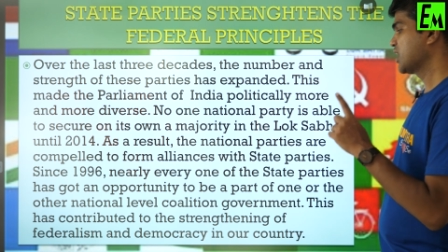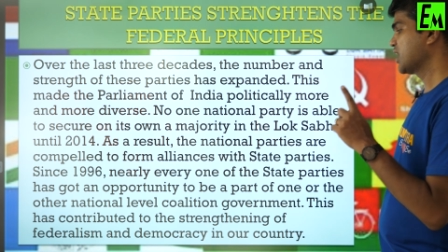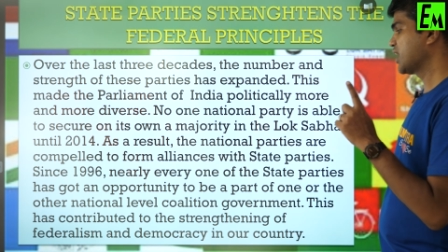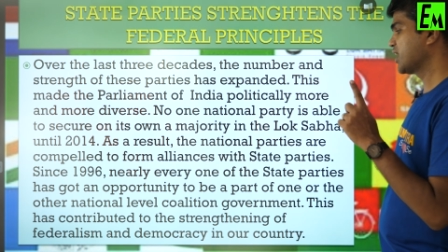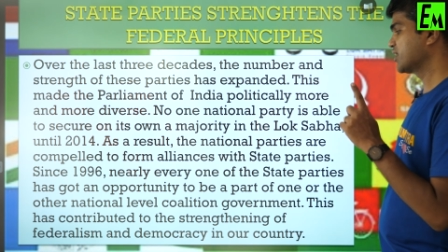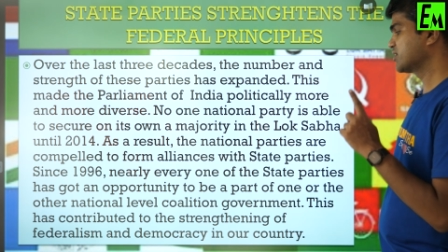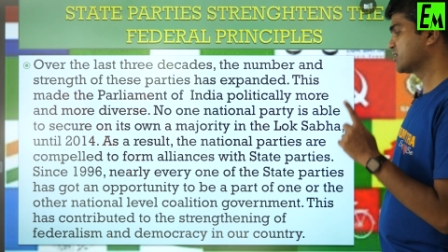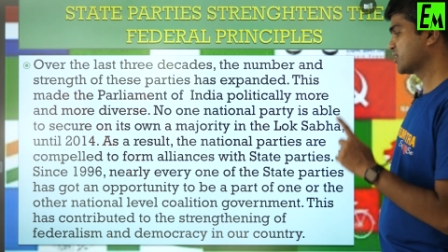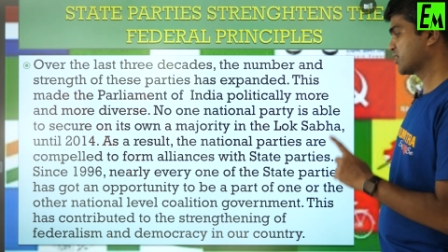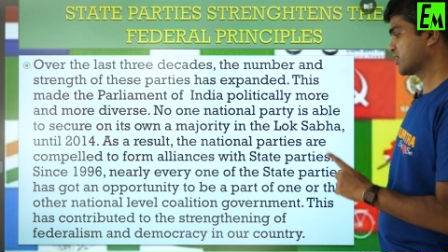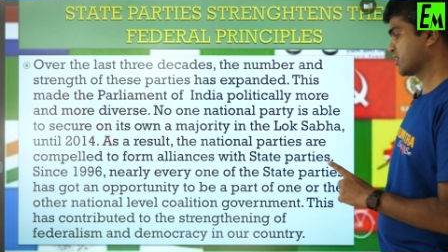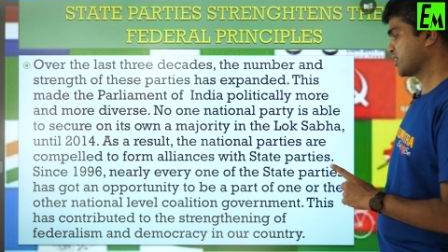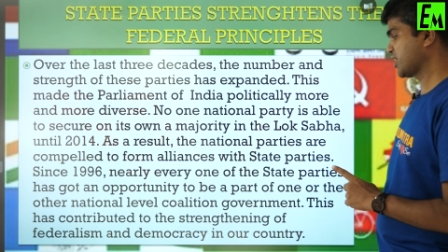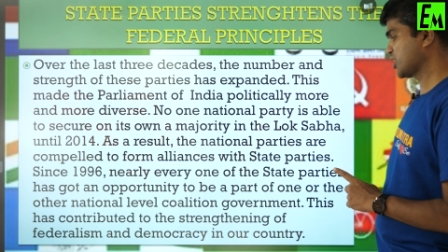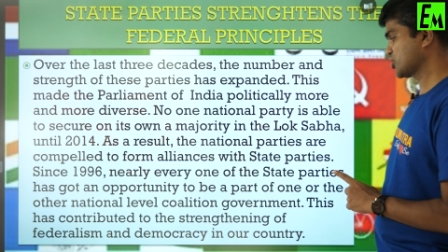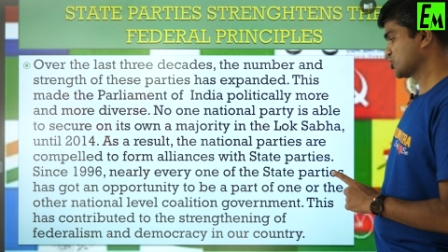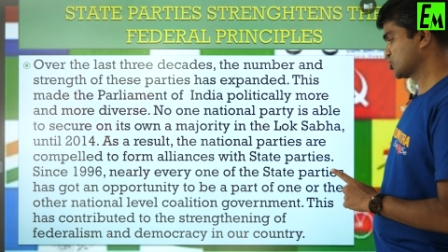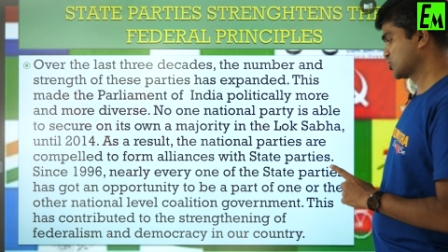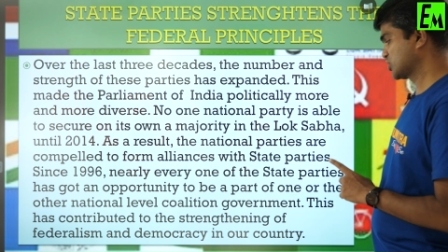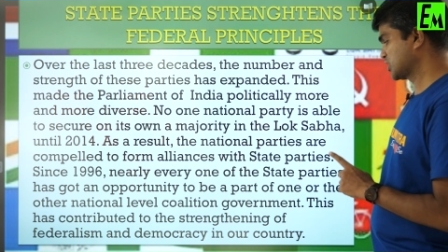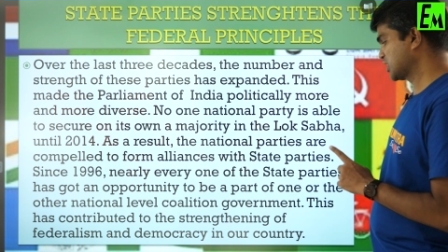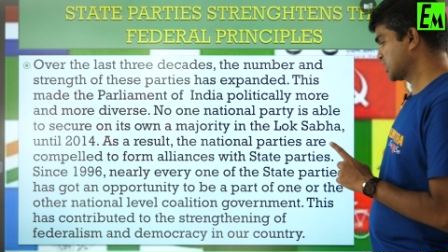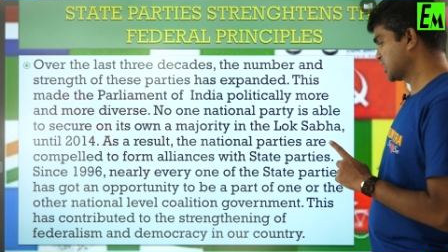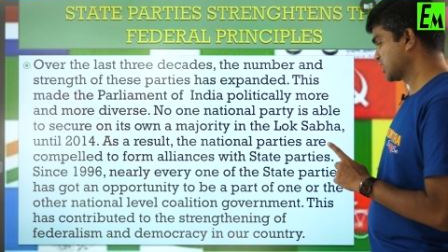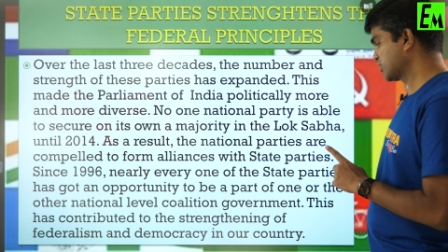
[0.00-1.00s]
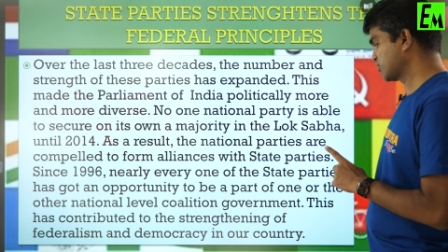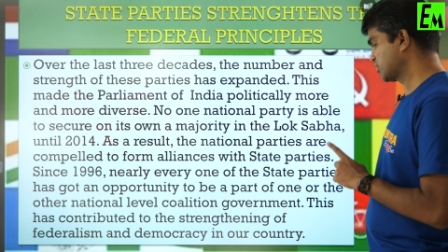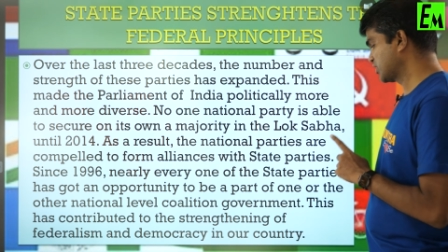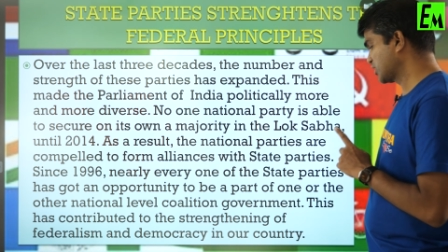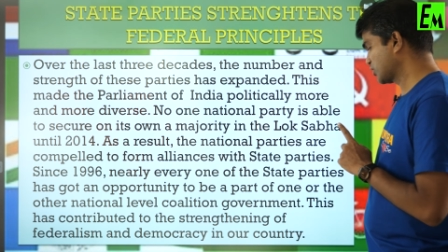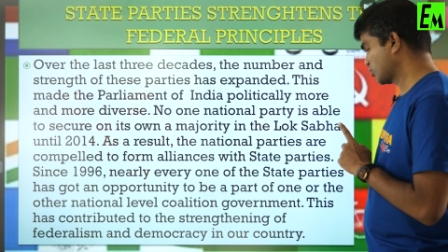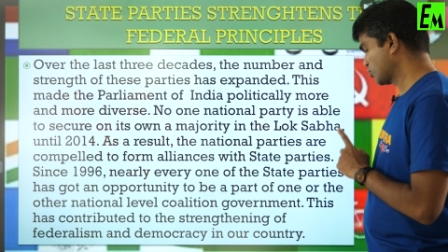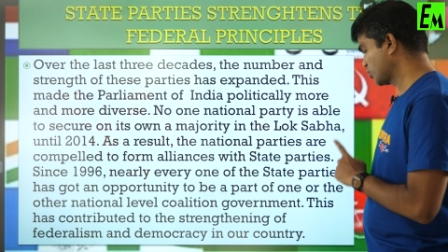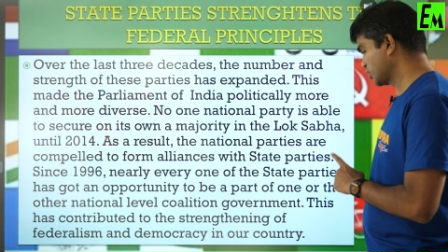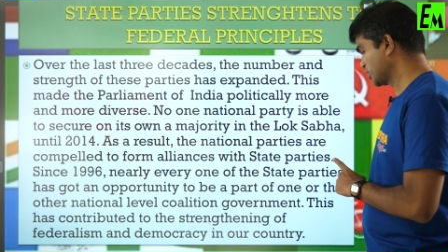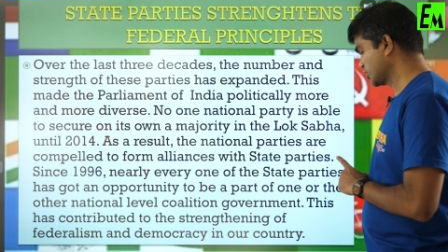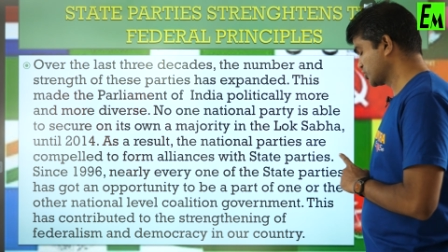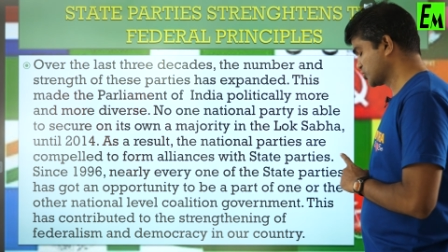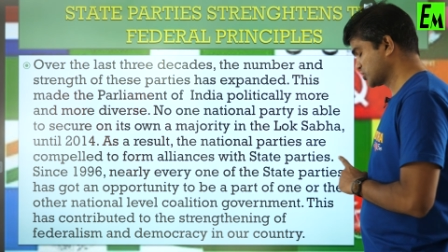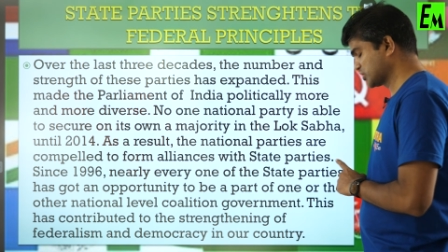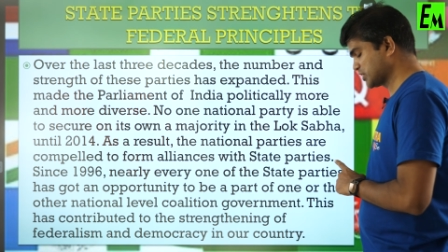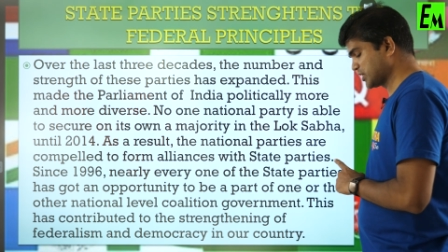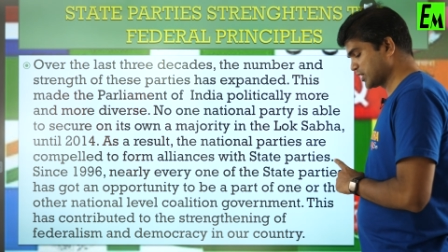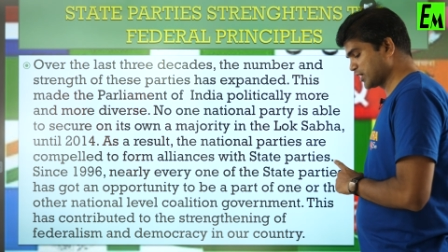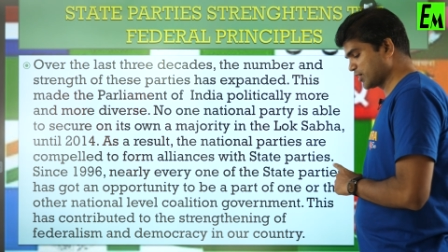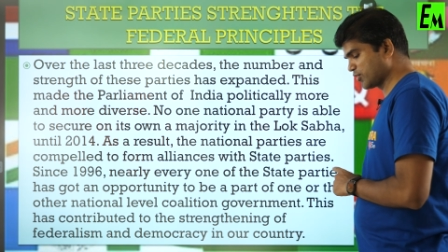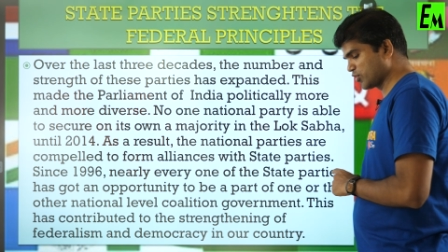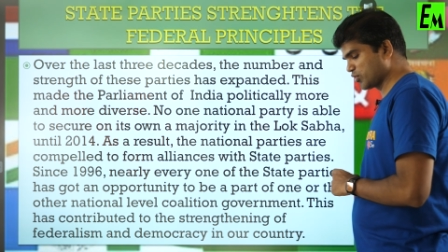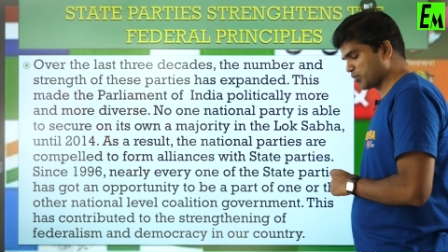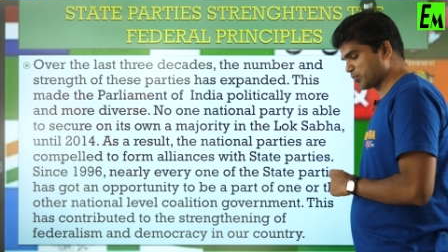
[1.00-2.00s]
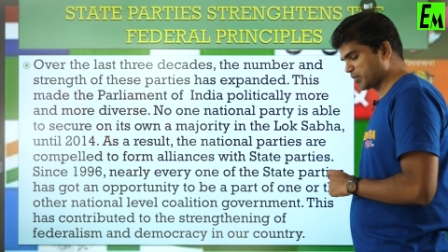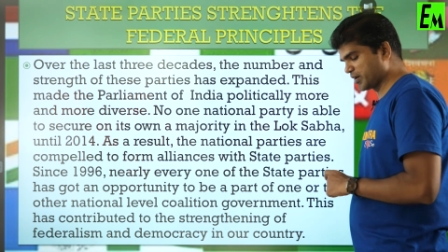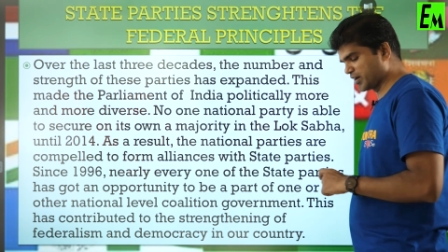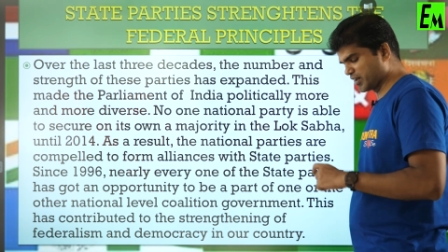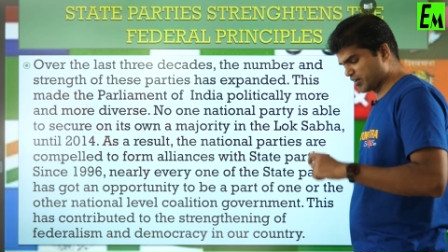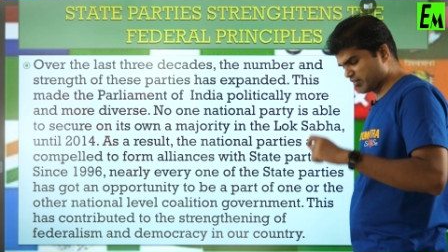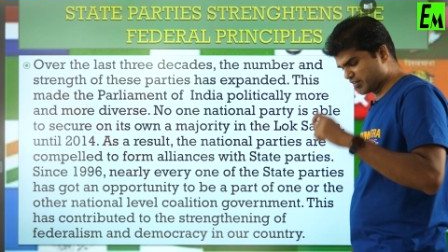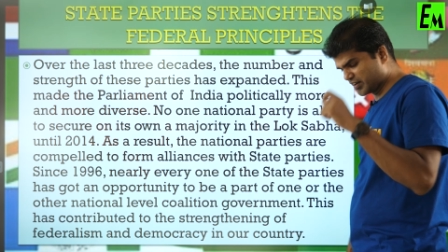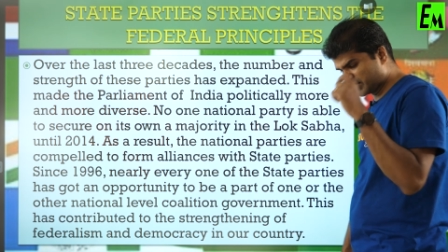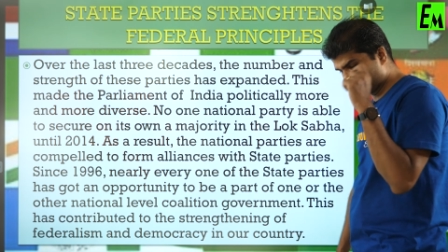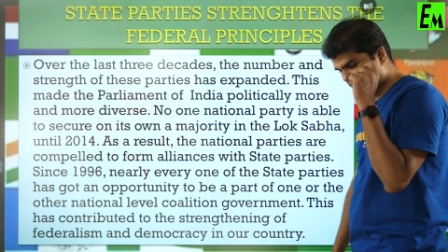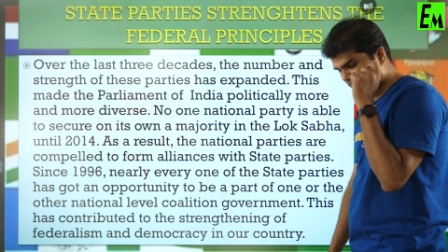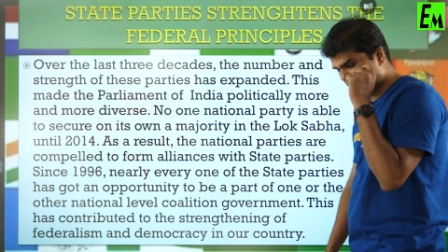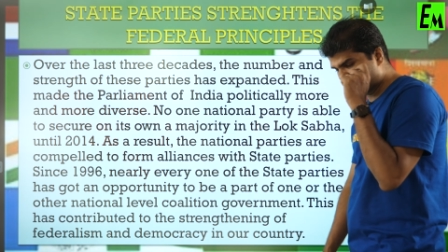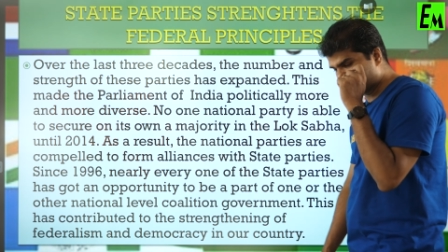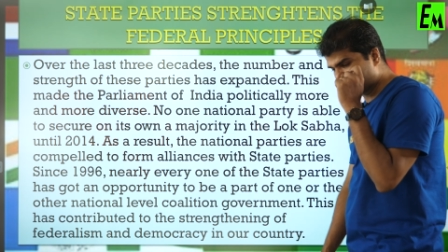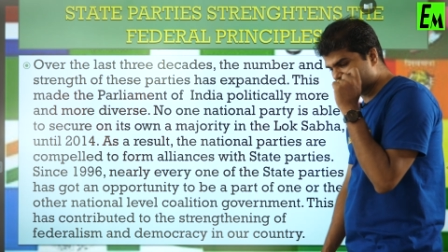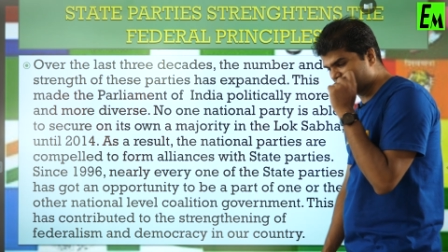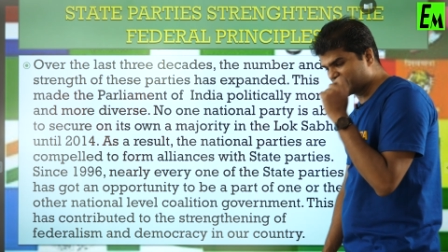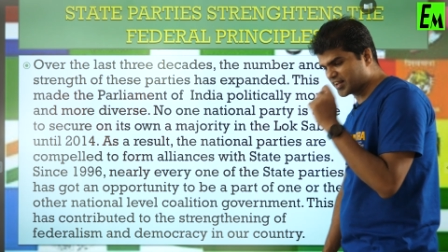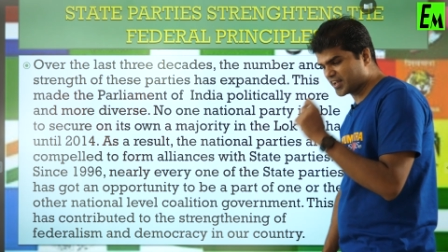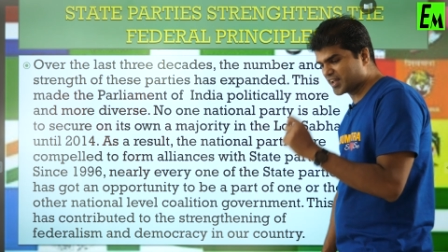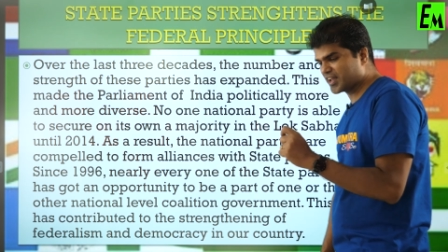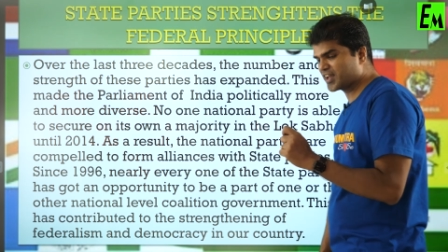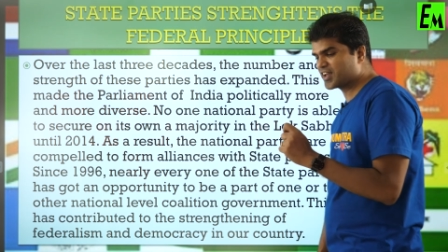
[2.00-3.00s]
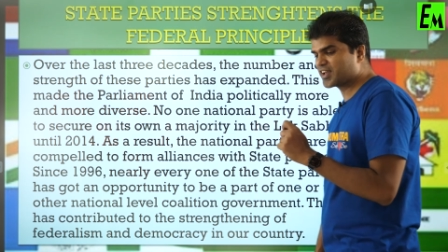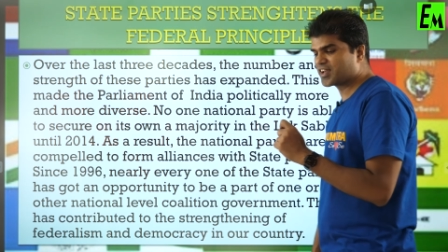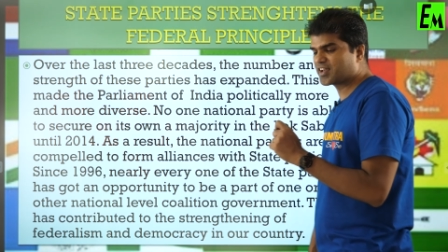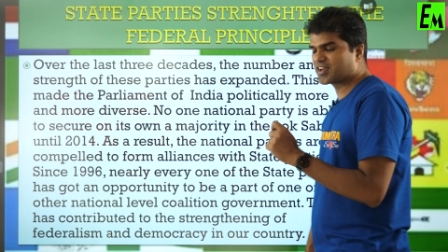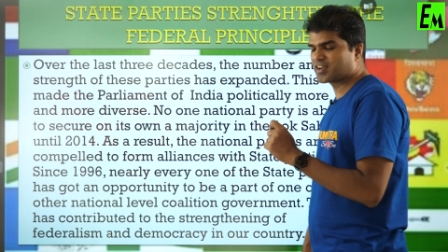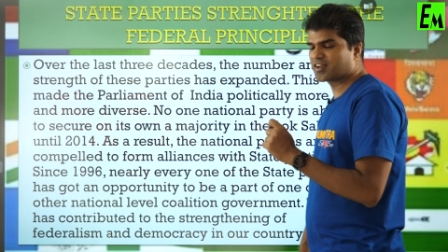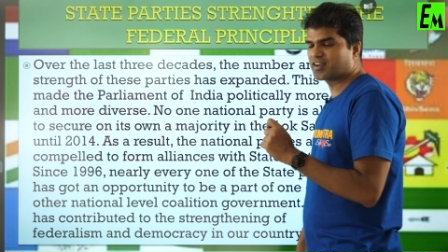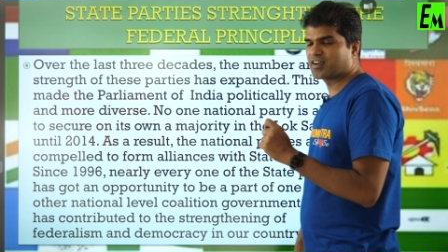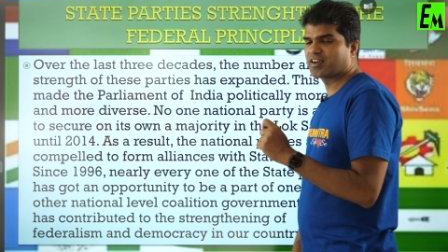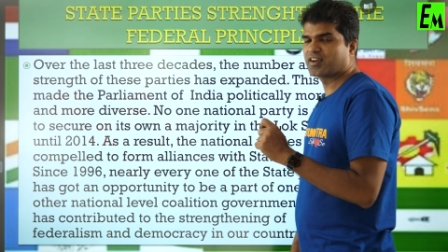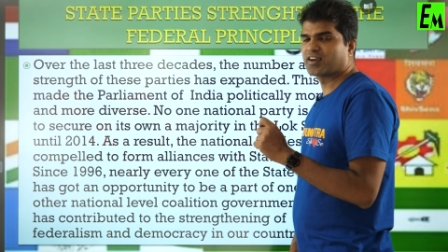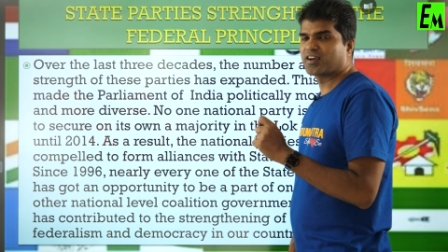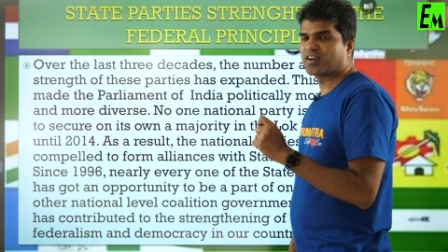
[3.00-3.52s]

other national level coalitional government. When we take